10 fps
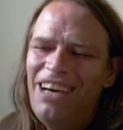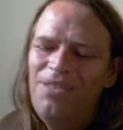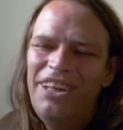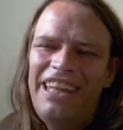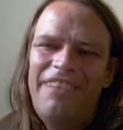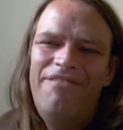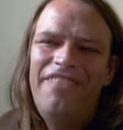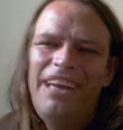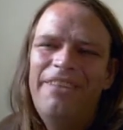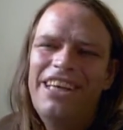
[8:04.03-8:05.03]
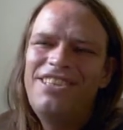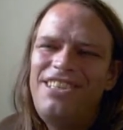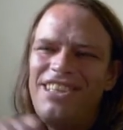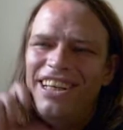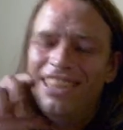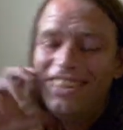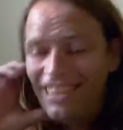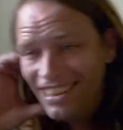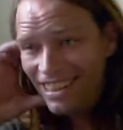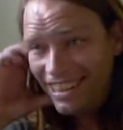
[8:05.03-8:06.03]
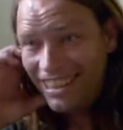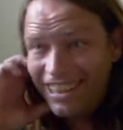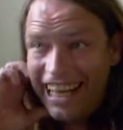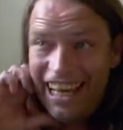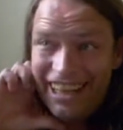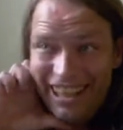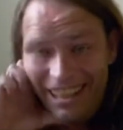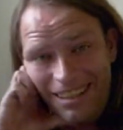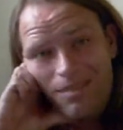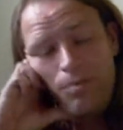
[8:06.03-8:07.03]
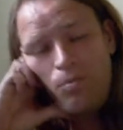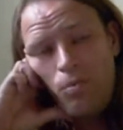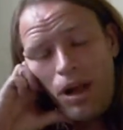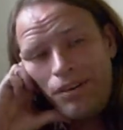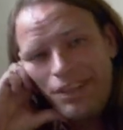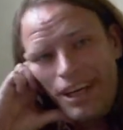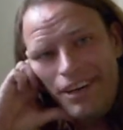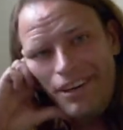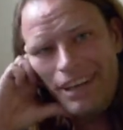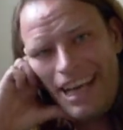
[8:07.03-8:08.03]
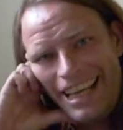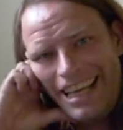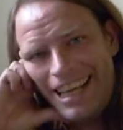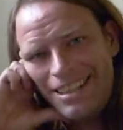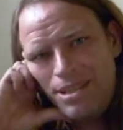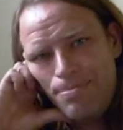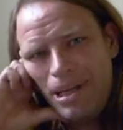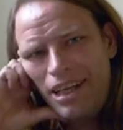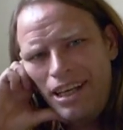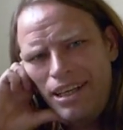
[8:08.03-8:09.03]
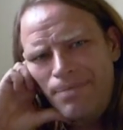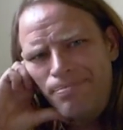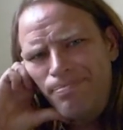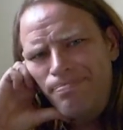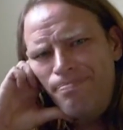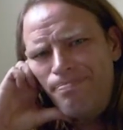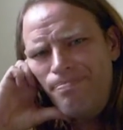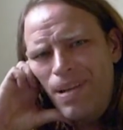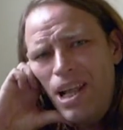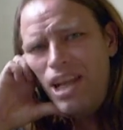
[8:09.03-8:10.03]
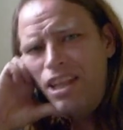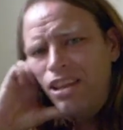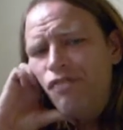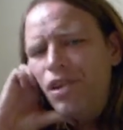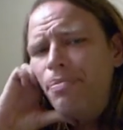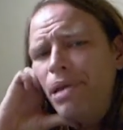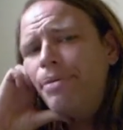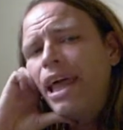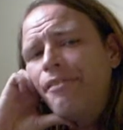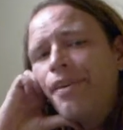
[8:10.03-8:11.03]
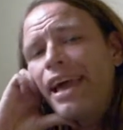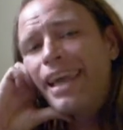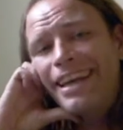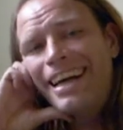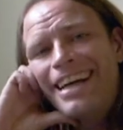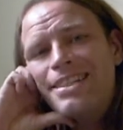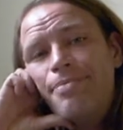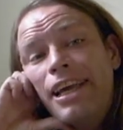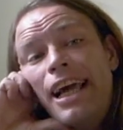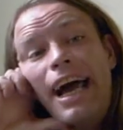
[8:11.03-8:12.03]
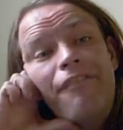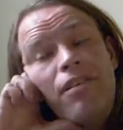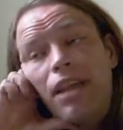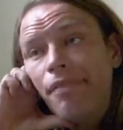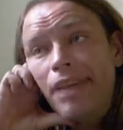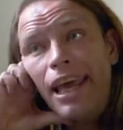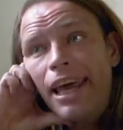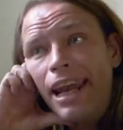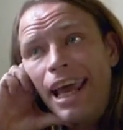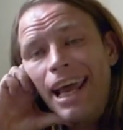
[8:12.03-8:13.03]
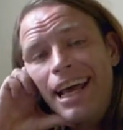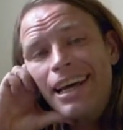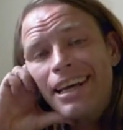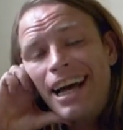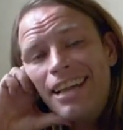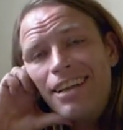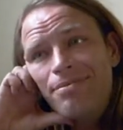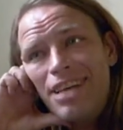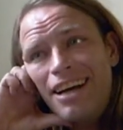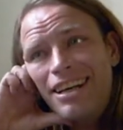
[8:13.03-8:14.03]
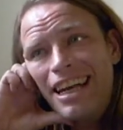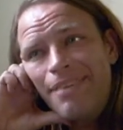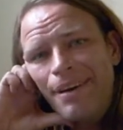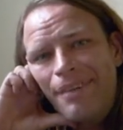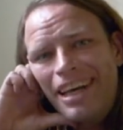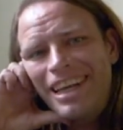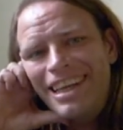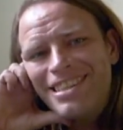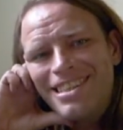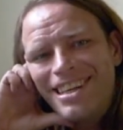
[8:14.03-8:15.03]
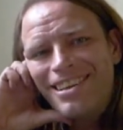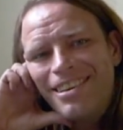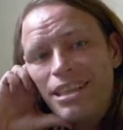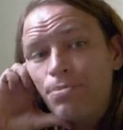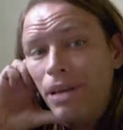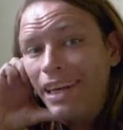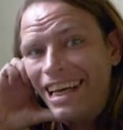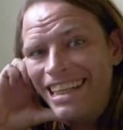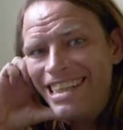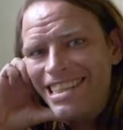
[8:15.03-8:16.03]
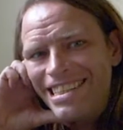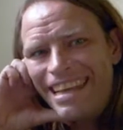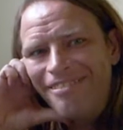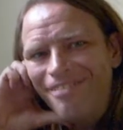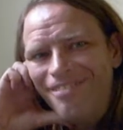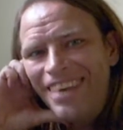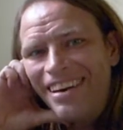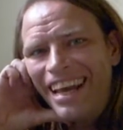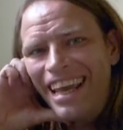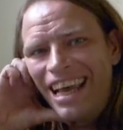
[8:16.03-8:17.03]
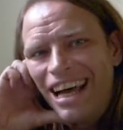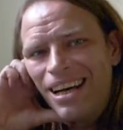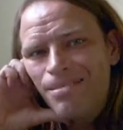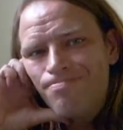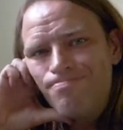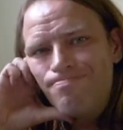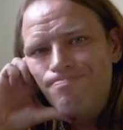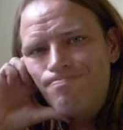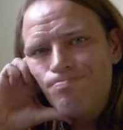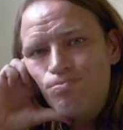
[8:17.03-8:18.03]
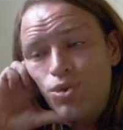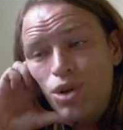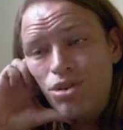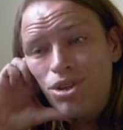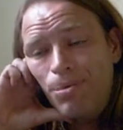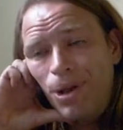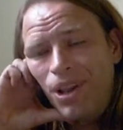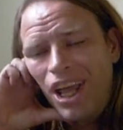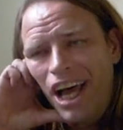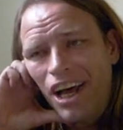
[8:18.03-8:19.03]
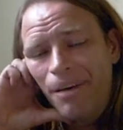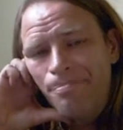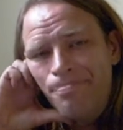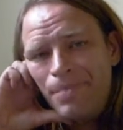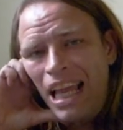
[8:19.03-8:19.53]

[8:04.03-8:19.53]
not really that famous or that uh, well known, I guess. But um, the few people have recognized me, I've loved it, and I love talking to everybody. So it's been nice. I'm very um, sociable. Um,